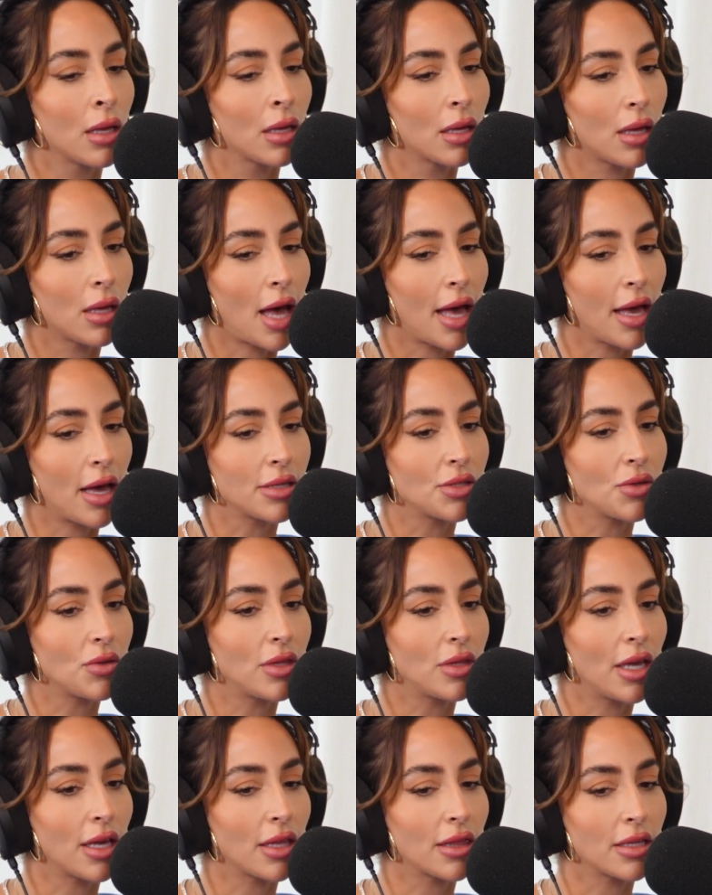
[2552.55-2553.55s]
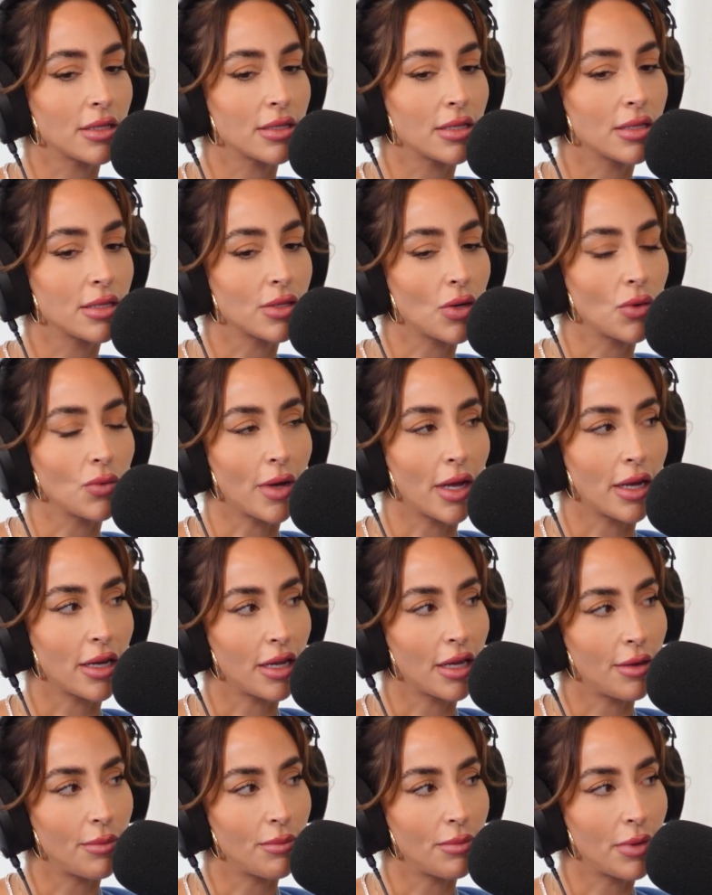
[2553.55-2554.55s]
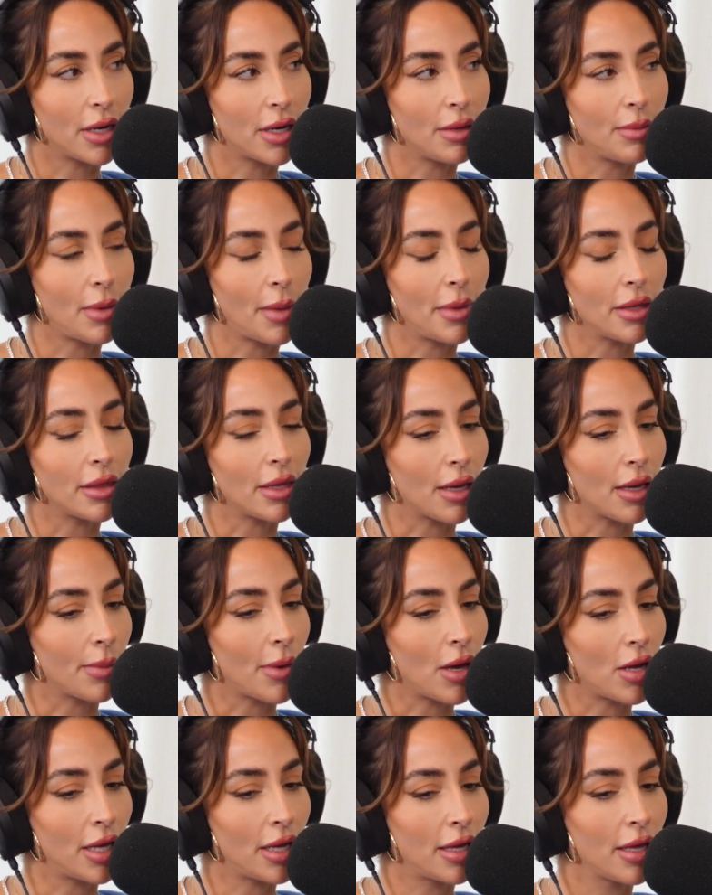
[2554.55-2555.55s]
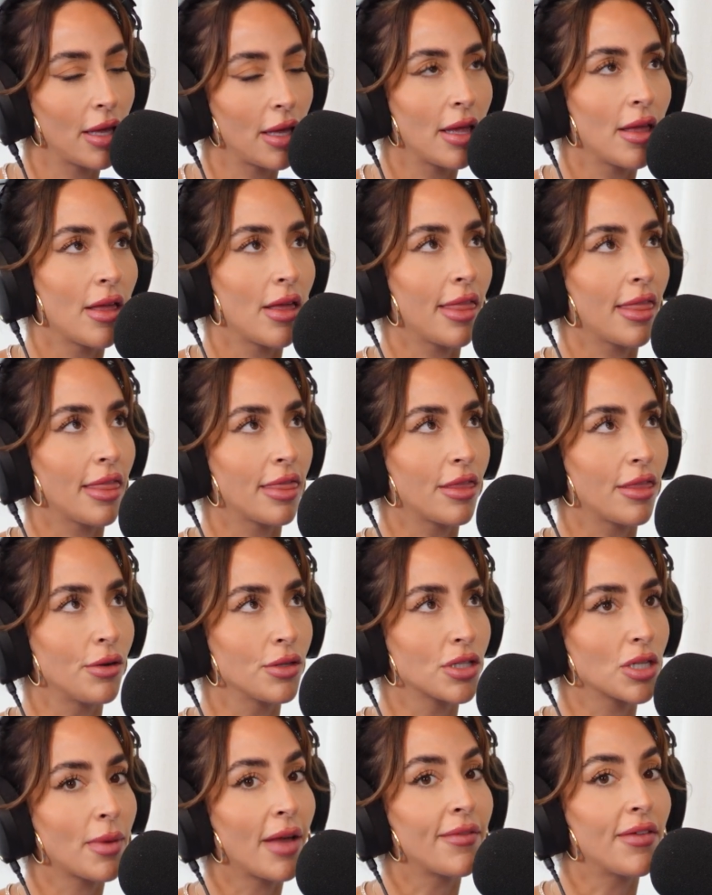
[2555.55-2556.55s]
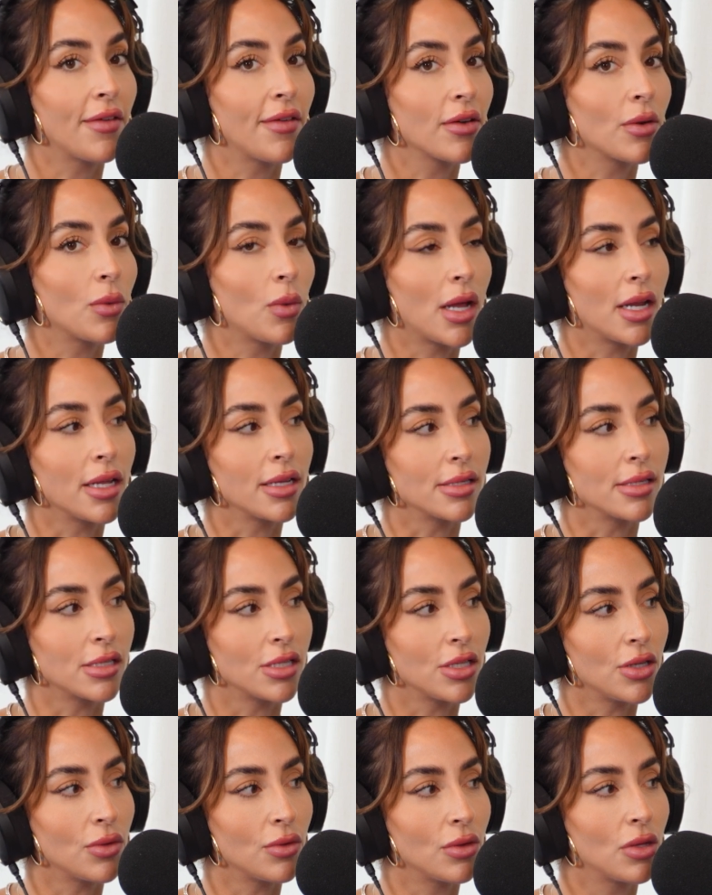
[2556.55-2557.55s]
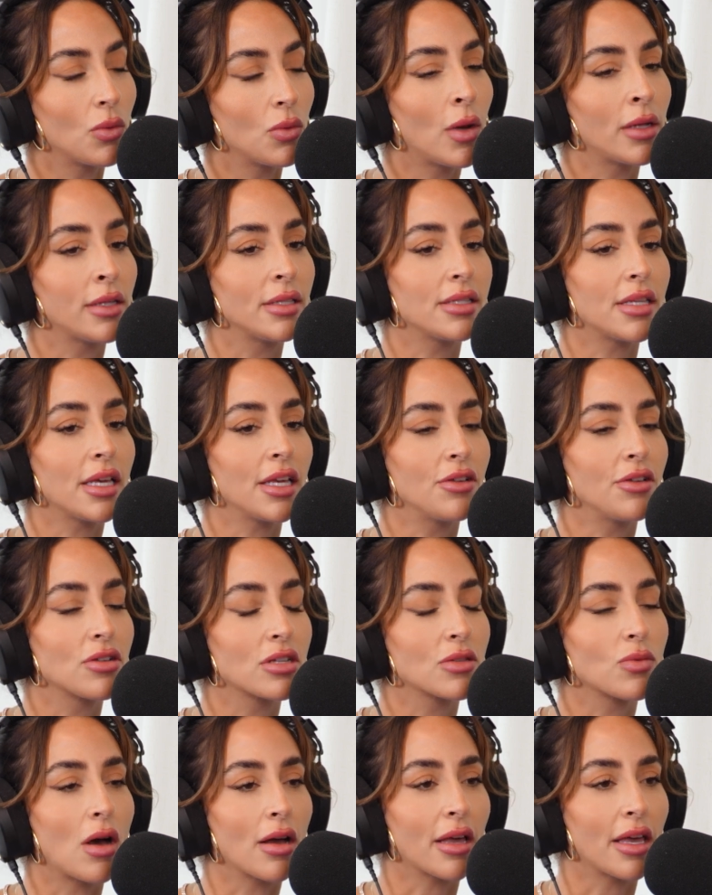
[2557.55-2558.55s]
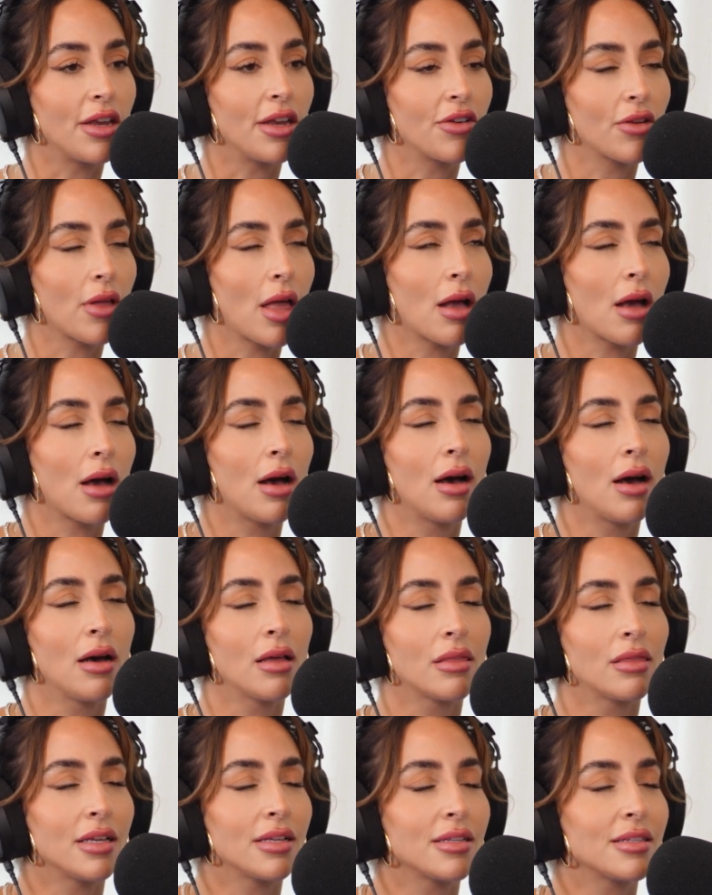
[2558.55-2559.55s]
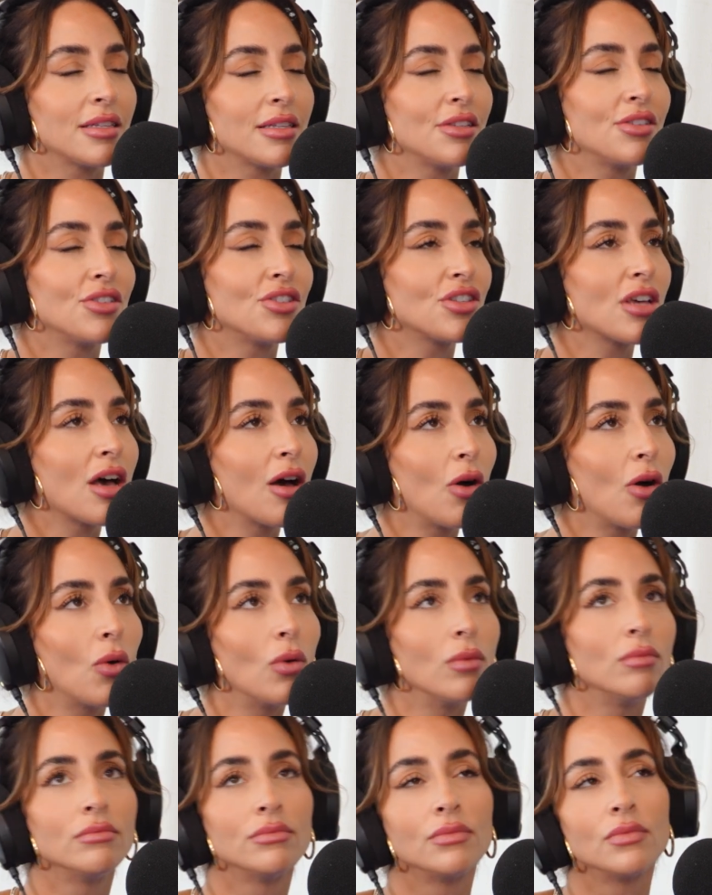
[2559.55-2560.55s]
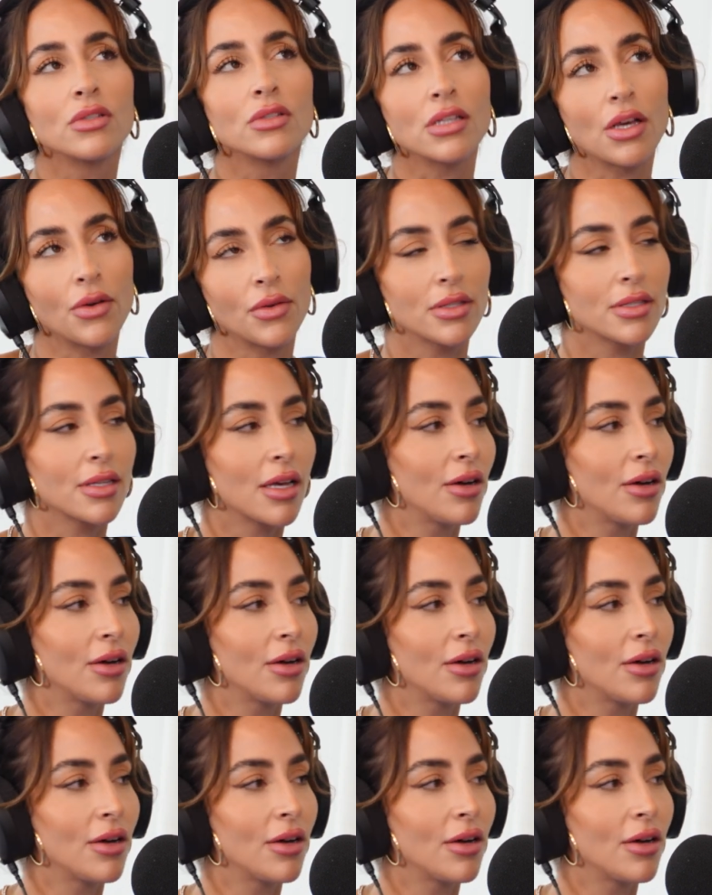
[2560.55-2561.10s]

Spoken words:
I also think this is so random, but it made me think about it. Those are my favorite weddings too. The ones that you just walk in, you're like, oh, this is so-and-so.